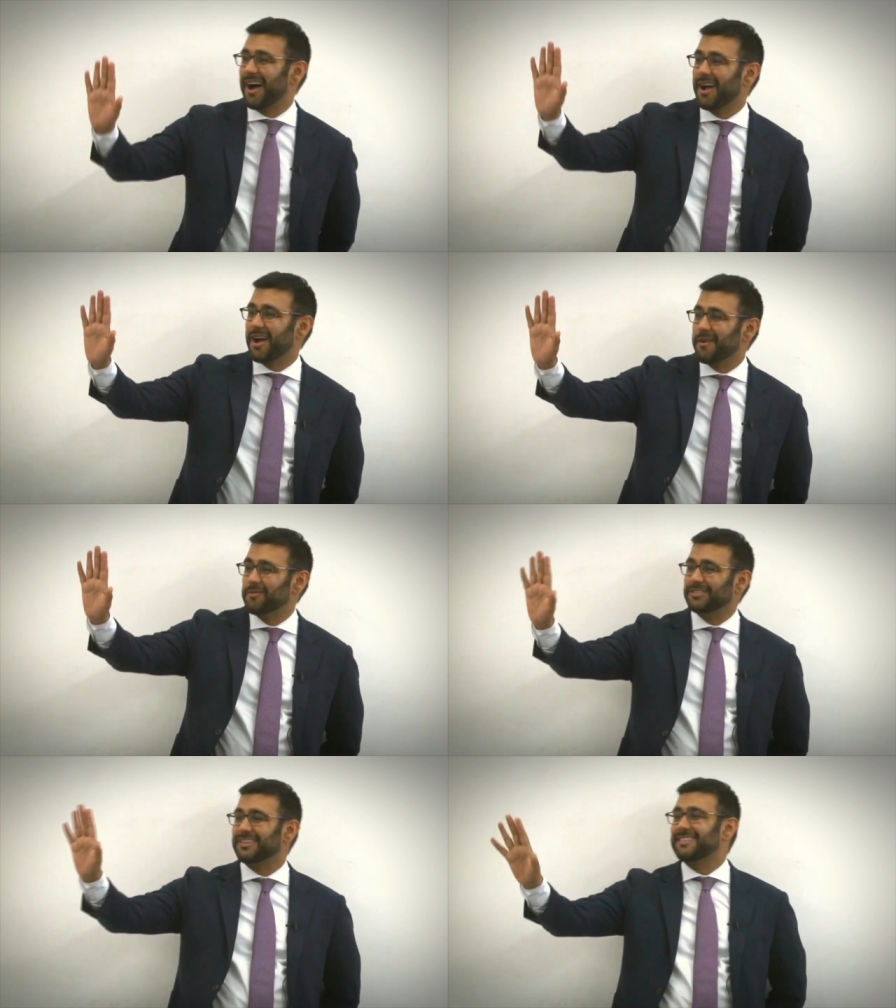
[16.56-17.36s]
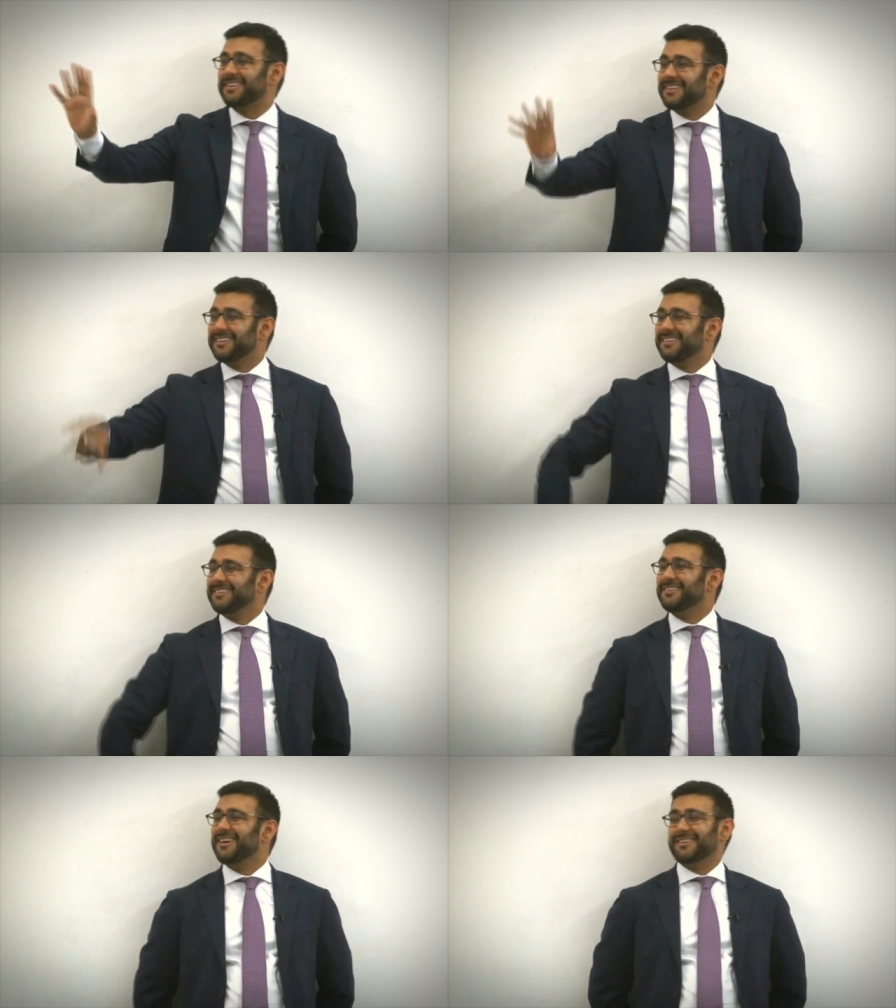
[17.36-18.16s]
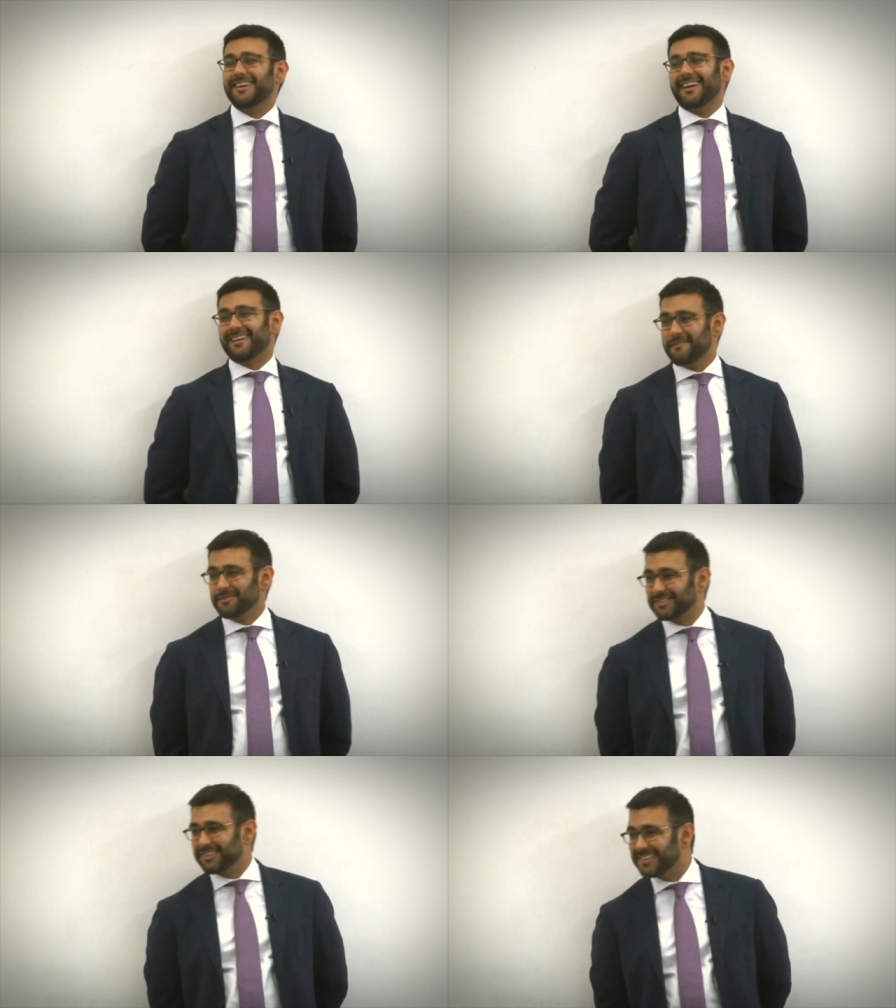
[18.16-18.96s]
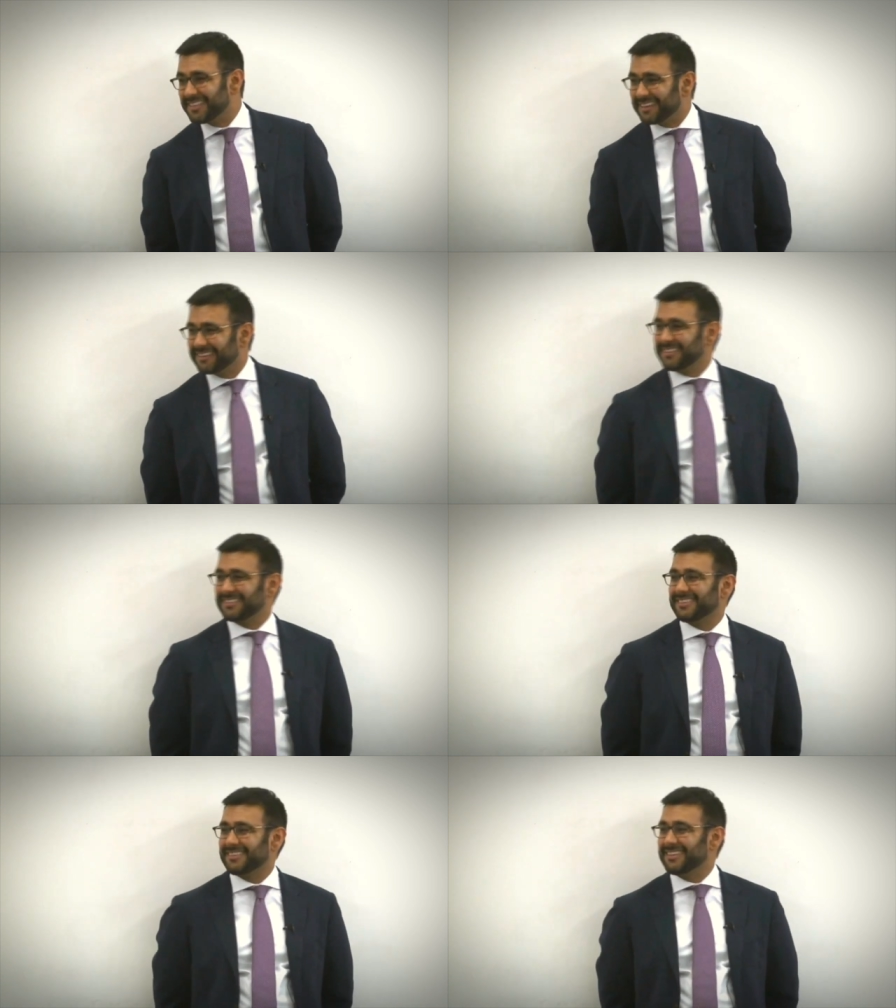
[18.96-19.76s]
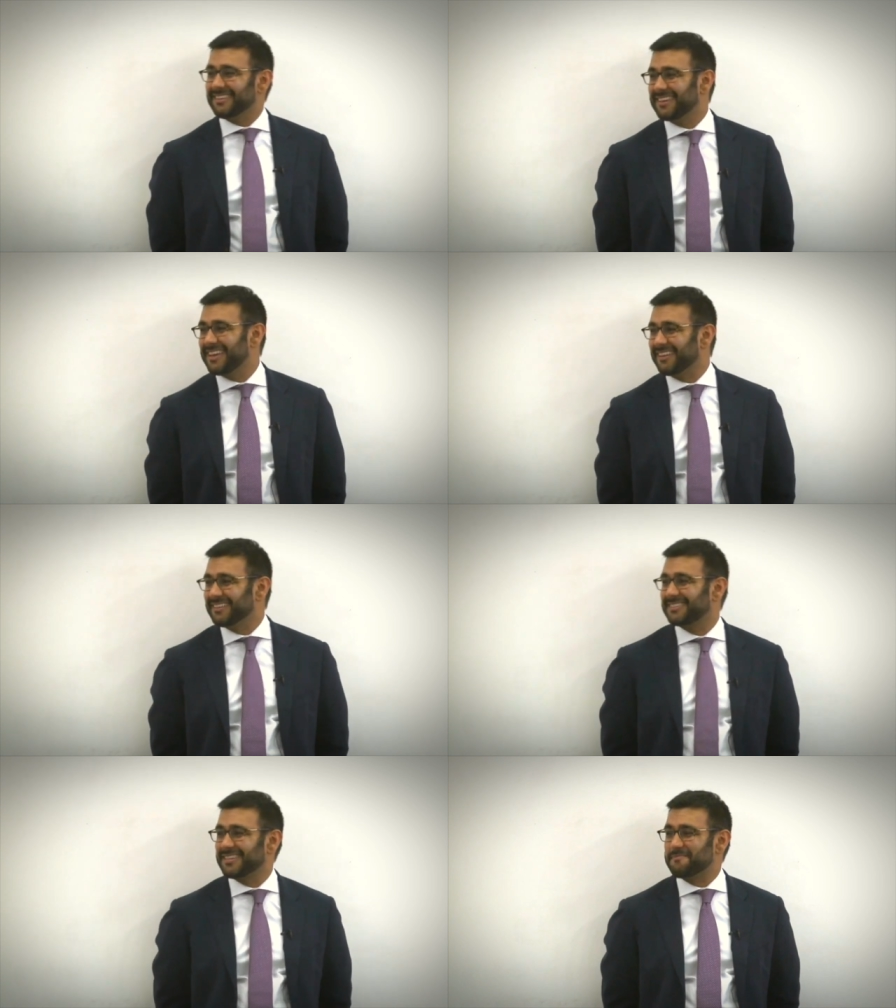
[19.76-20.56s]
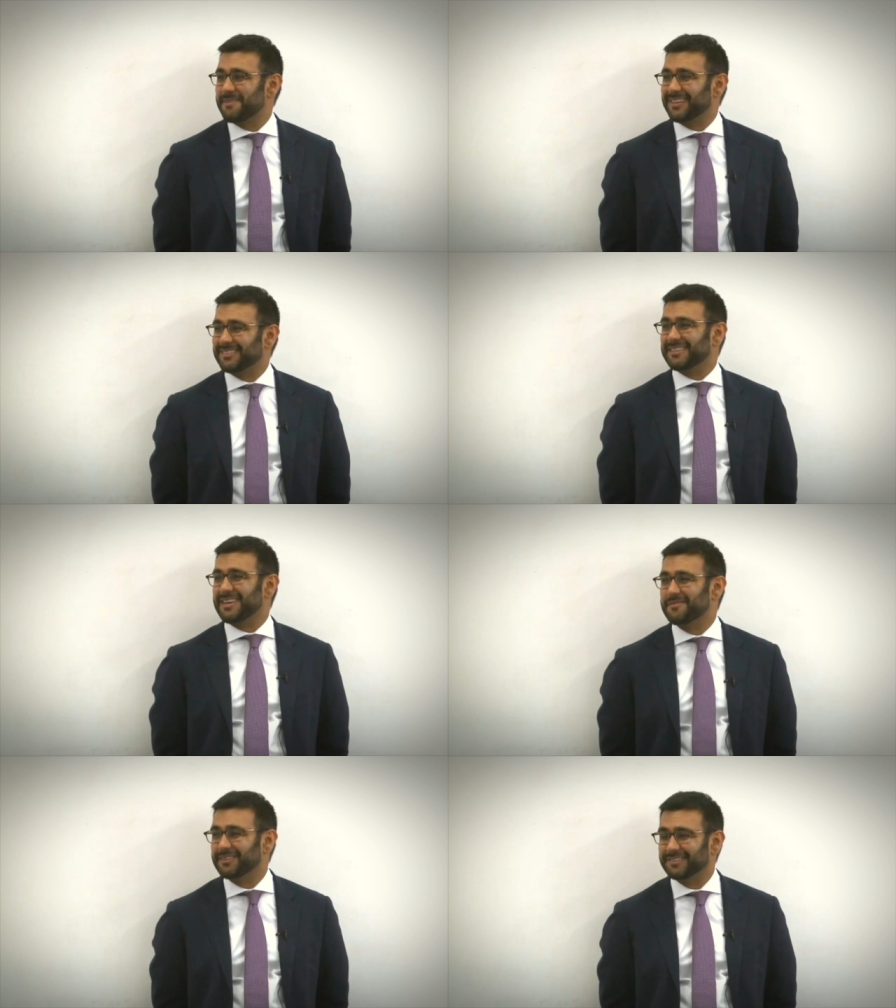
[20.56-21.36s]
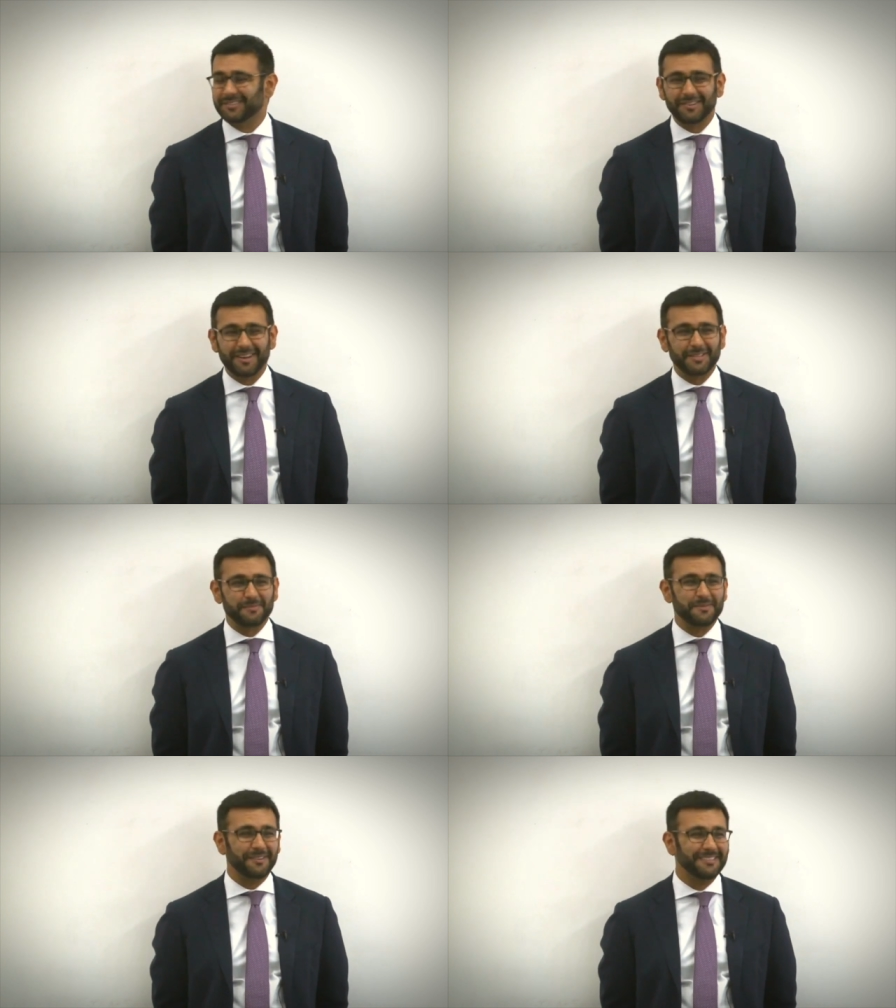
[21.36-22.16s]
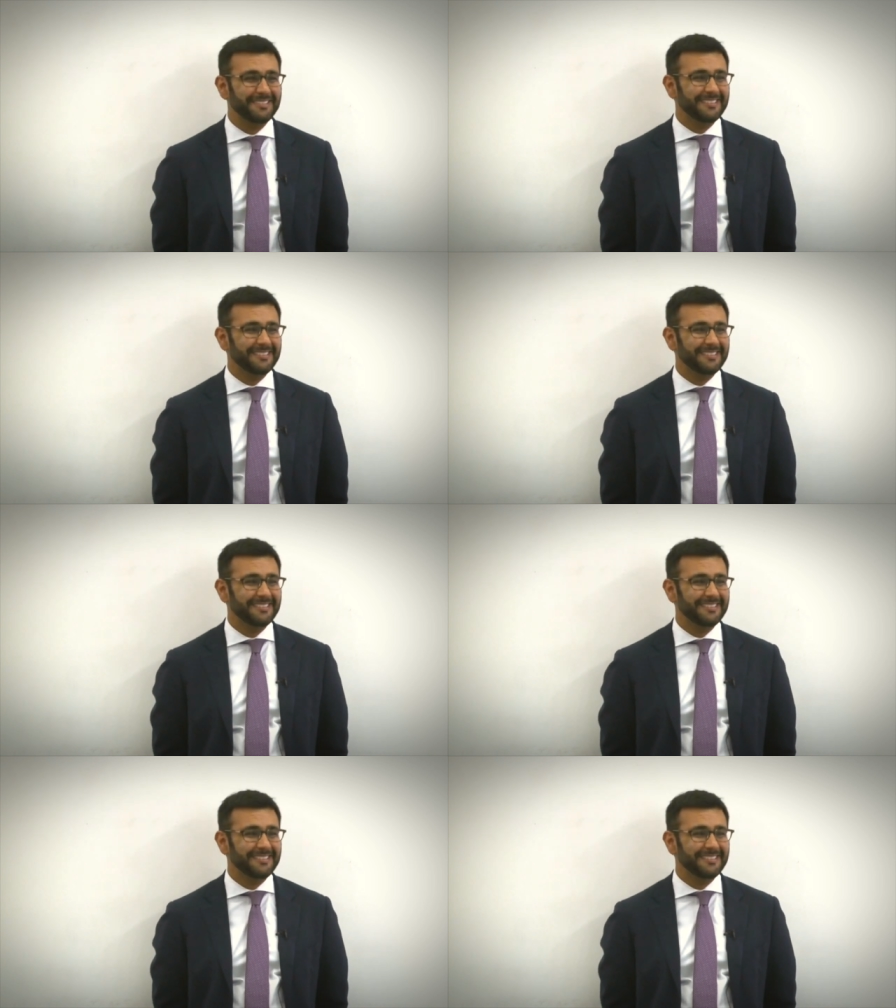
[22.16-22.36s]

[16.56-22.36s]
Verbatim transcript: I, I, would say that. Yeah, yeah. I would say that. Let's yeah. Let's take a pass on that one because you're an expert.